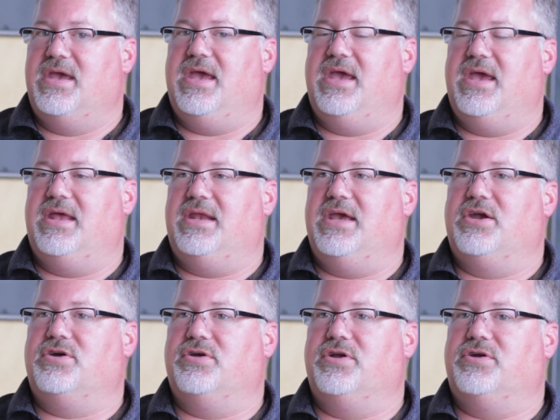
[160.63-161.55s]

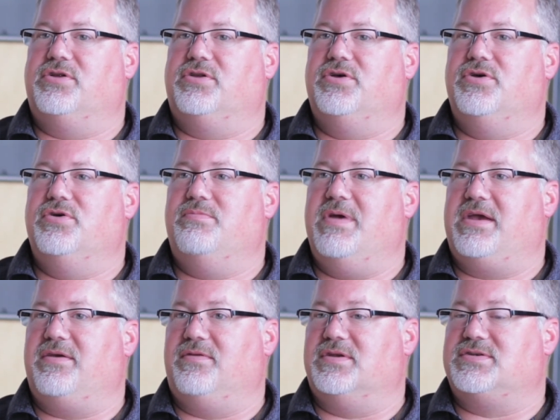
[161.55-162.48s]
It could include
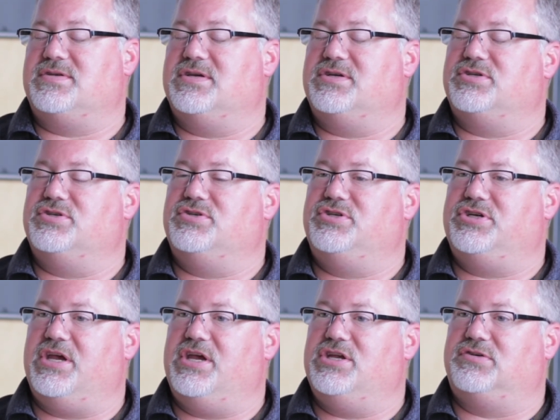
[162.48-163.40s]
making the decision to
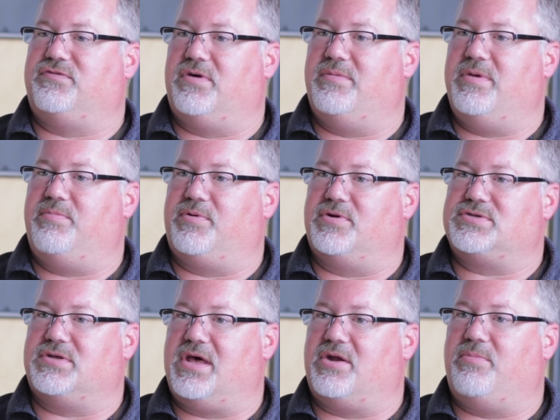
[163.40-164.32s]
change from a
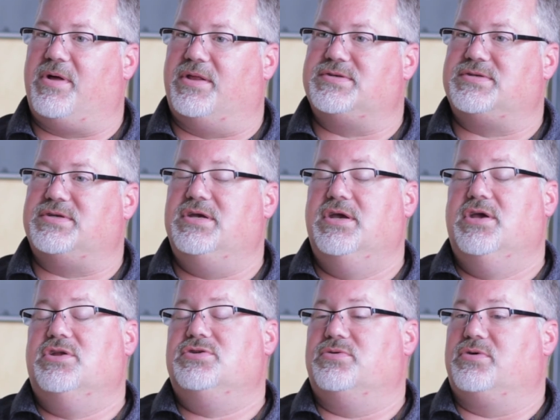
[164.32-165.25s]
personal auto policy
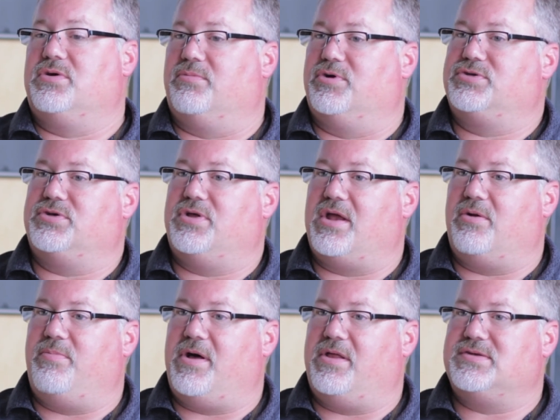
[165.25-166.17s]
to a commercial auto
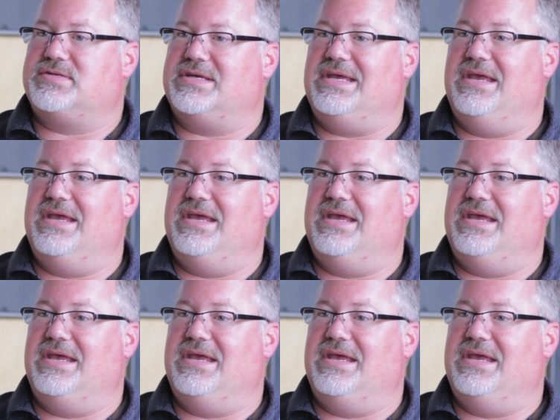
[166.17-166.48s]
policy,